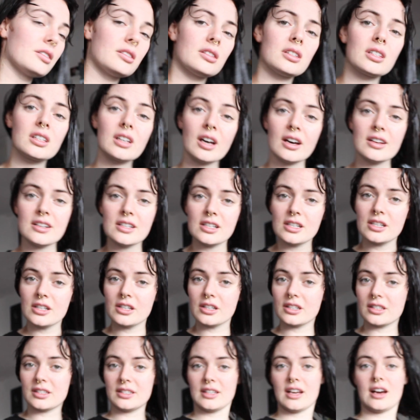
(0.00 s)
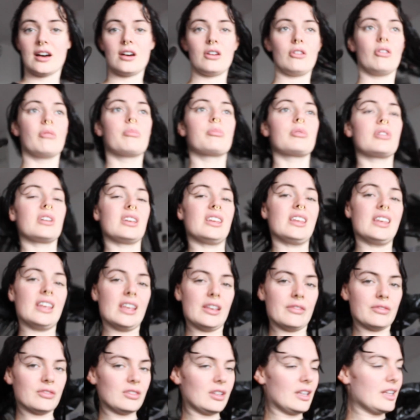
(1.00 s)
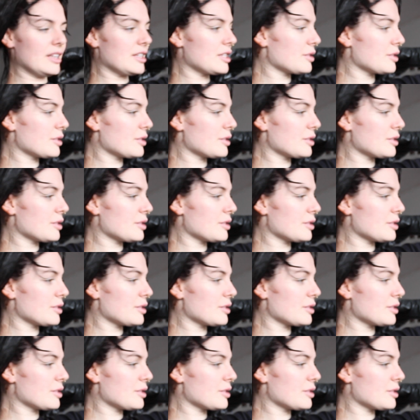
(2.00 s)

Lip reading: So the colour looks now pretty evenly